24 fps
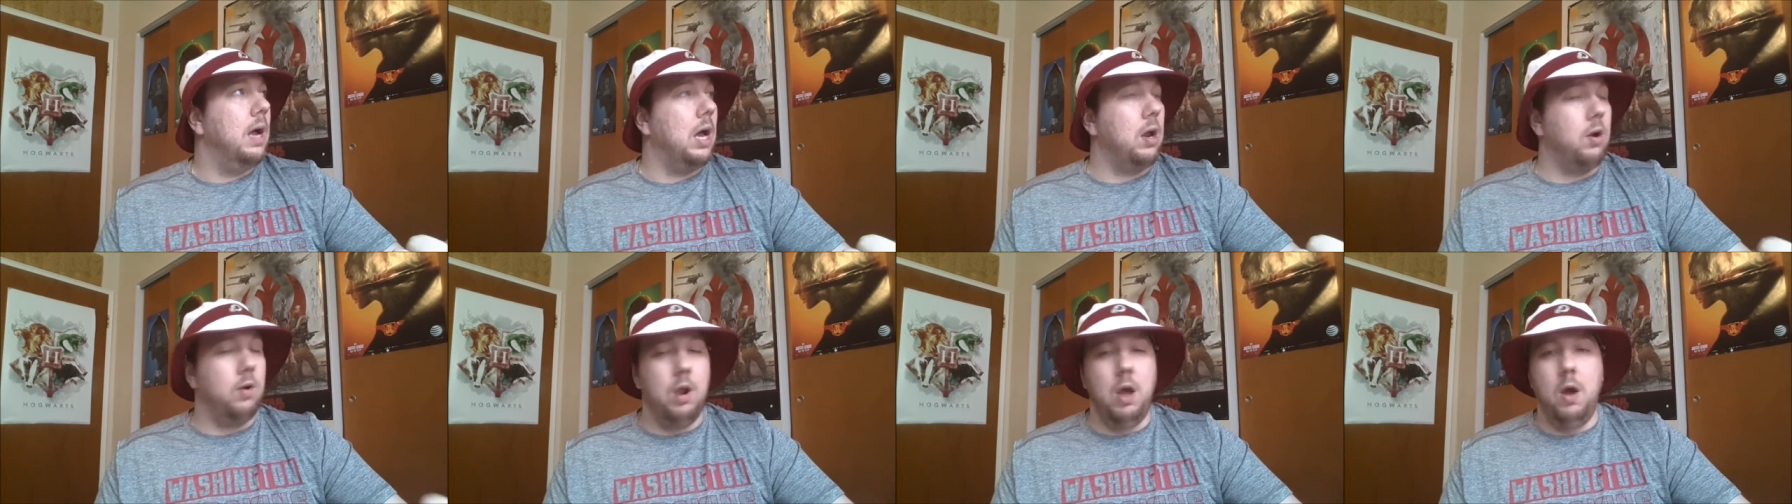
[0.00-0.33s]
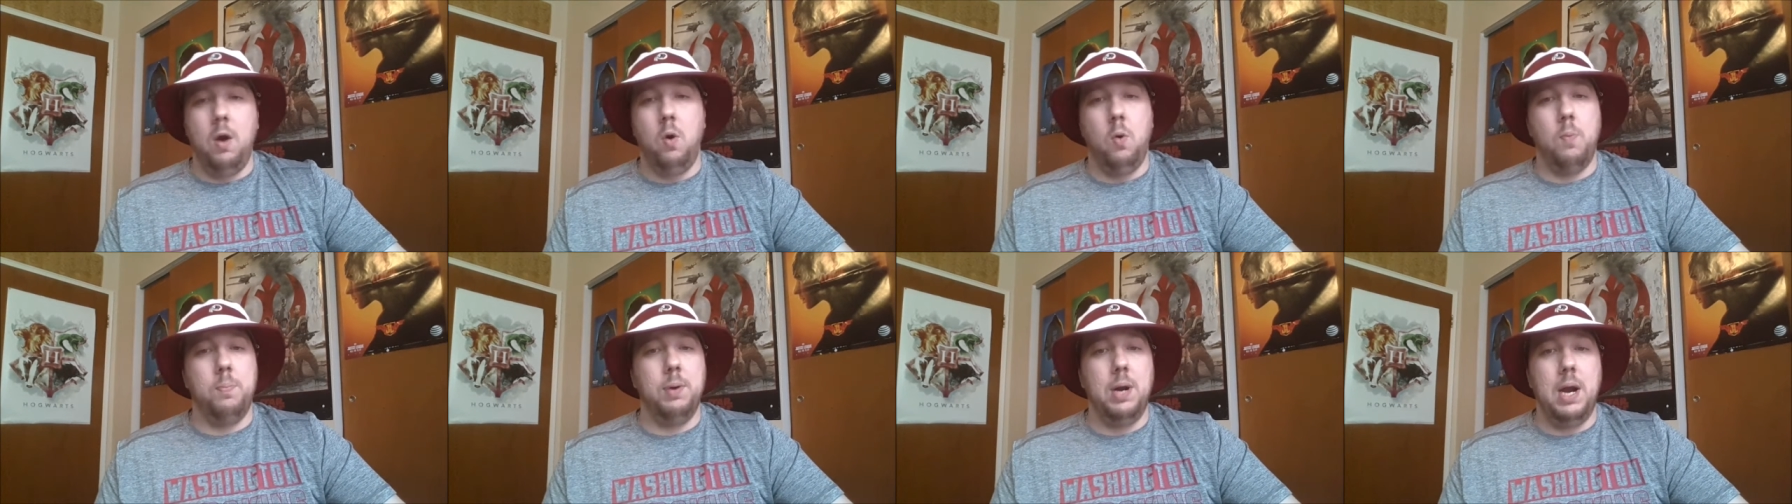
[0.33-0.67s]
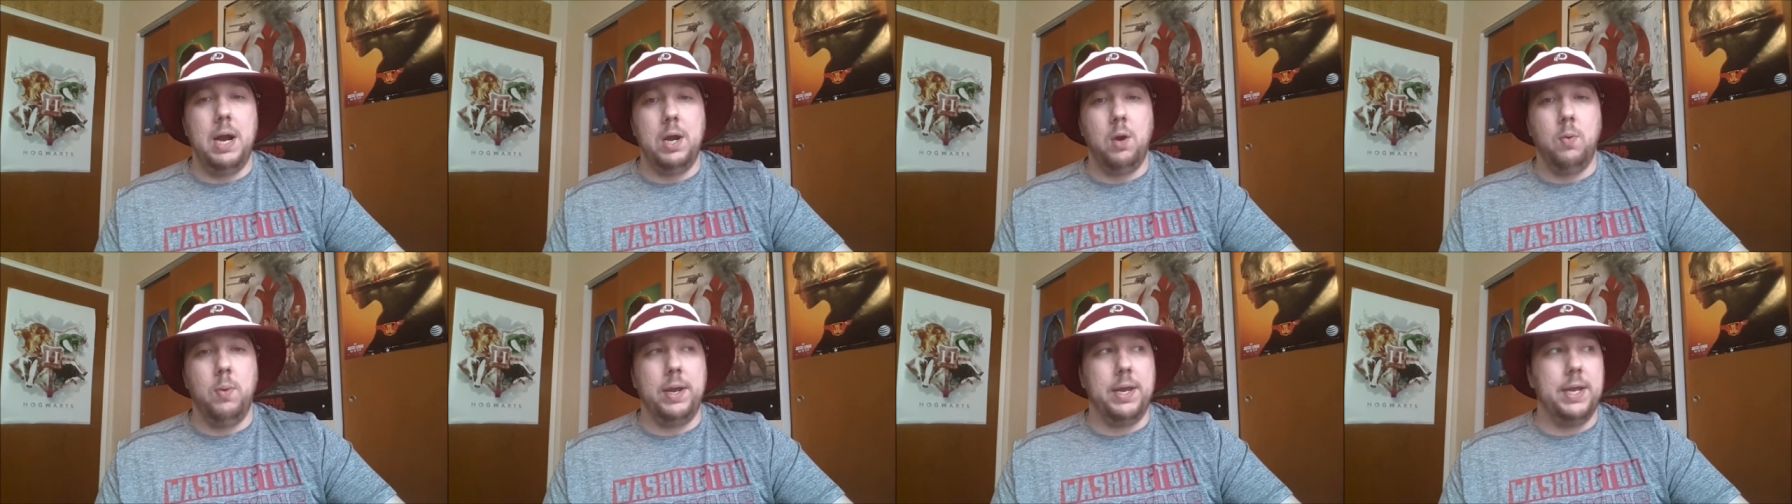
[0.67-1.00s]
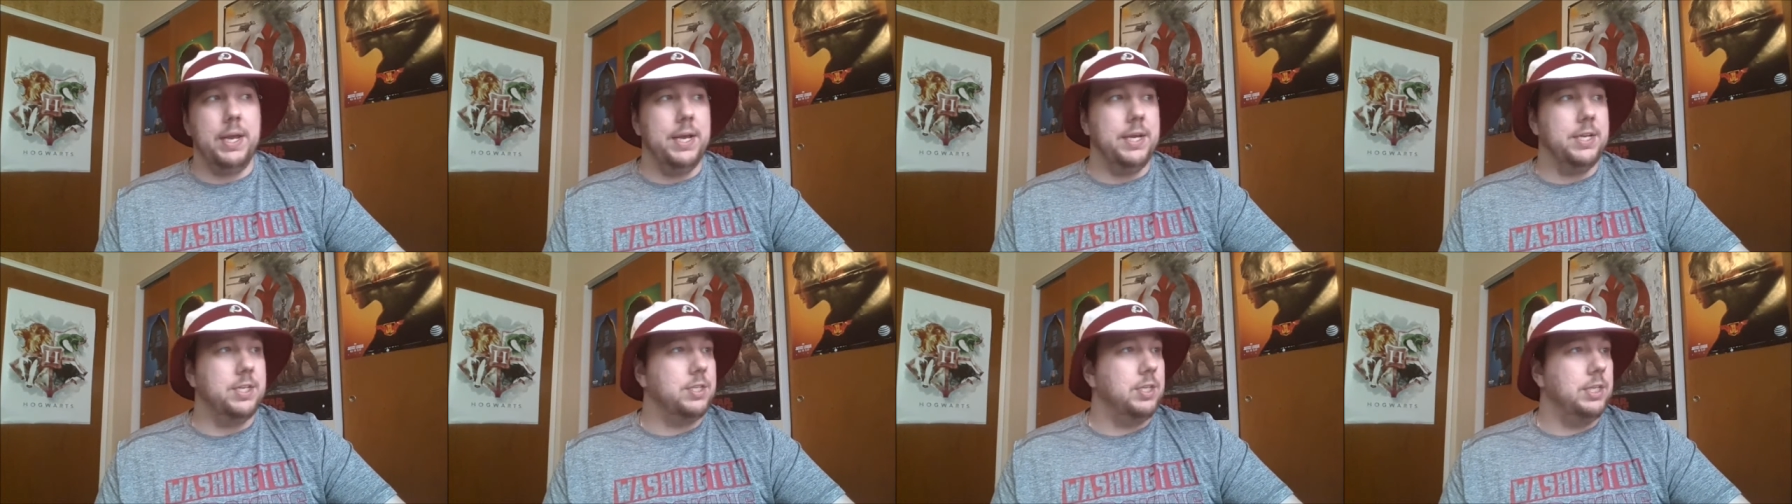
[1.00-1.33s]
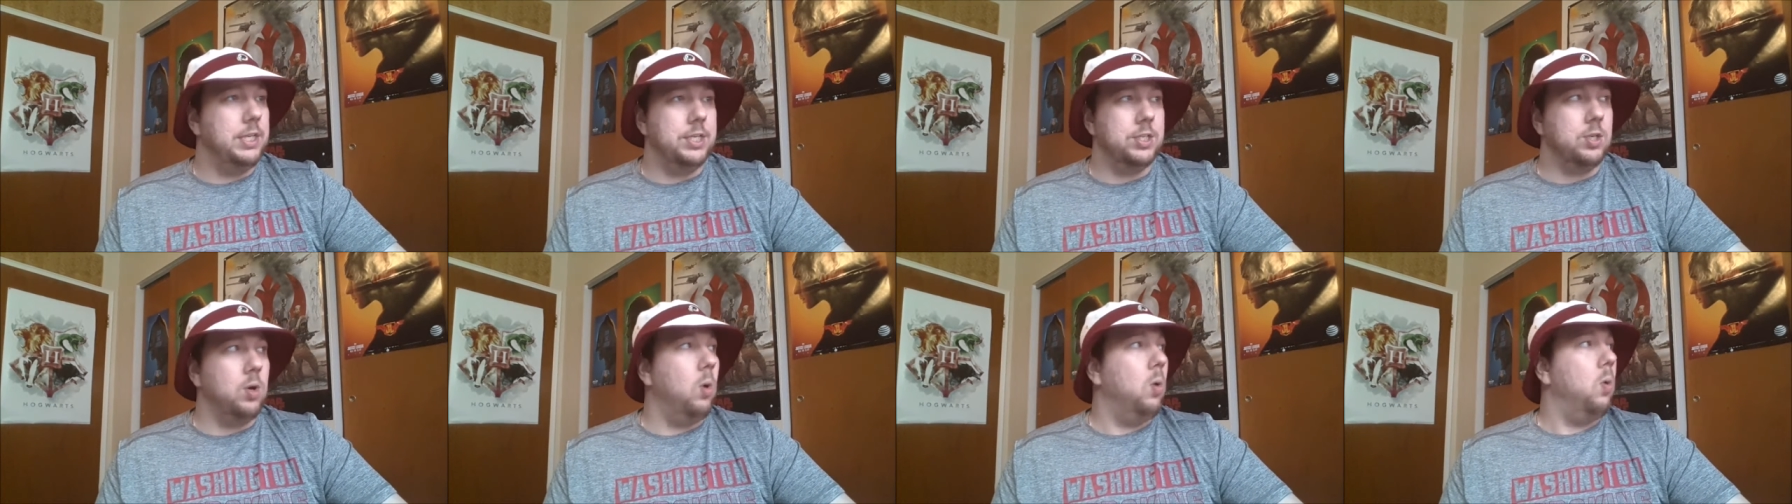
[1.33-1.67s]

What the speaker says: I don't know how old Brian Quick is. He's